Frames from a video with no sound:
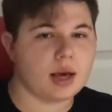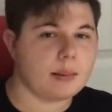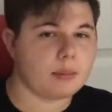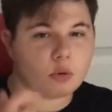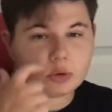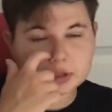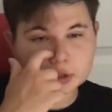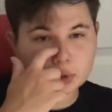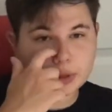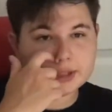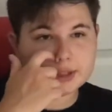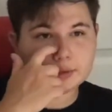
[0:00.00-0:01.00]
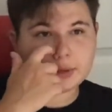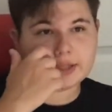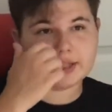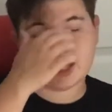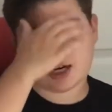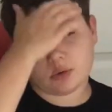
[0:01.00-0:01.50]
But what's crazy right
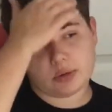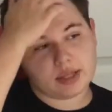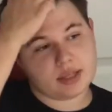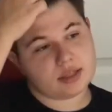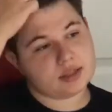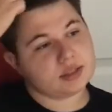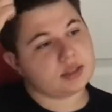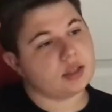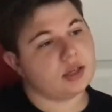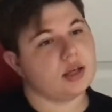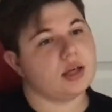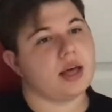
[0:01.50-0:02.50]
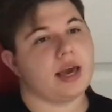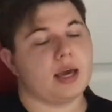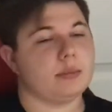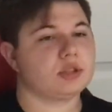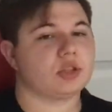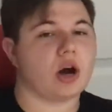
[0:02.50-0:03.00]
now is
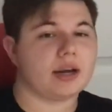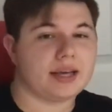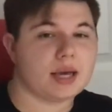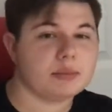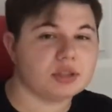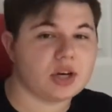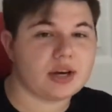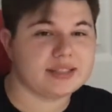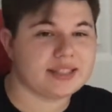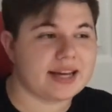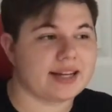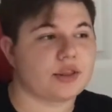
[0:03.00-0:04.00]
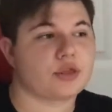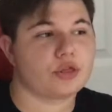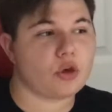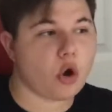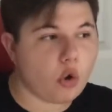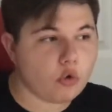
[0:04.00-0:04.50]
Amazon. Amazon is at
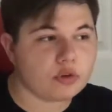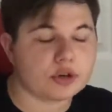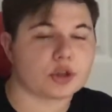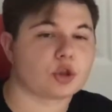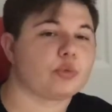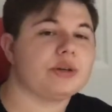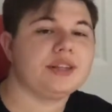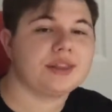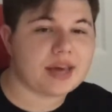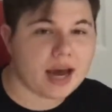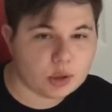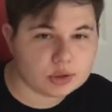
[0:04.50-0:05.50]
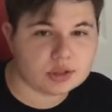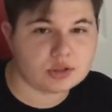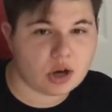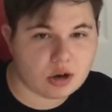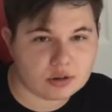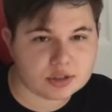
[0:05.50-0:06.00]
over
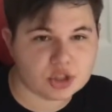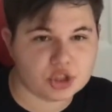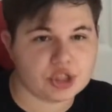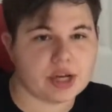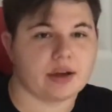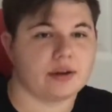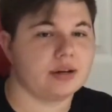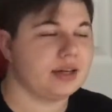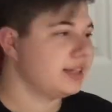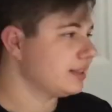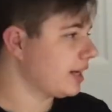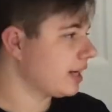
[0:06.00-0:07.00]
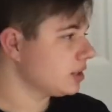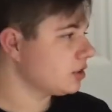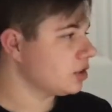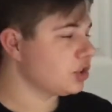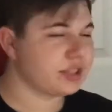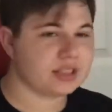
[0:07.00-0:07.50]
$3,000 a share.
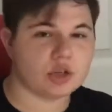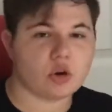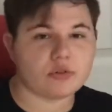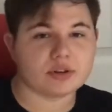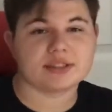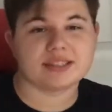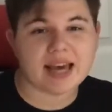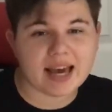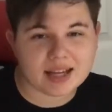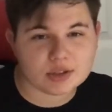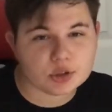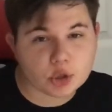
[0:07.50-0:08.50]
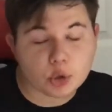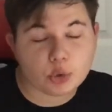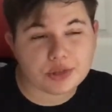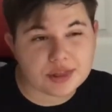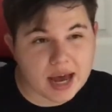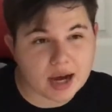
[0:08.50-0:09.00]
Tesla just hit over
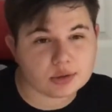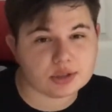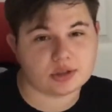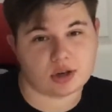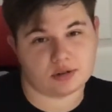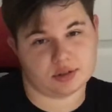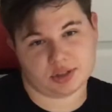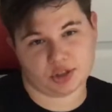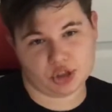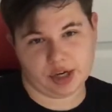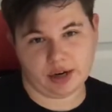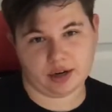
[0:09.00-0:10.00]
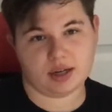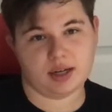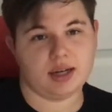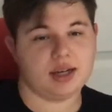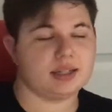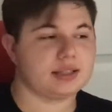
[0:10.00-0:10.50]
$2,000 a share.
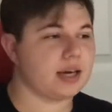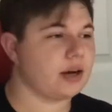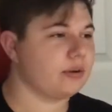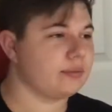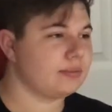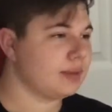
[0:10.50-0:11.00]
Now,